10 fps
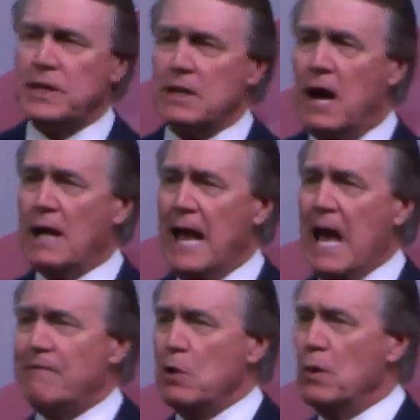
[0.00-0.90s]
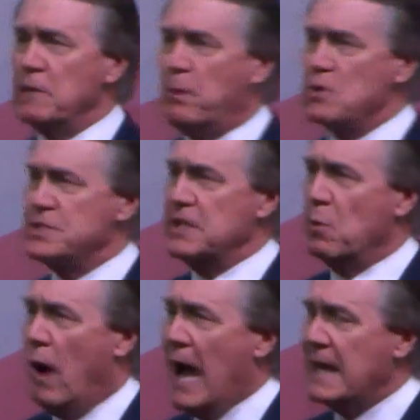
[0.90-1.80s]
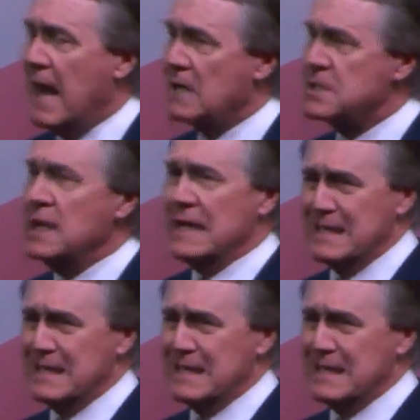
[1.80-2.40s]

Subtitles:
cannot have a weak person in the White House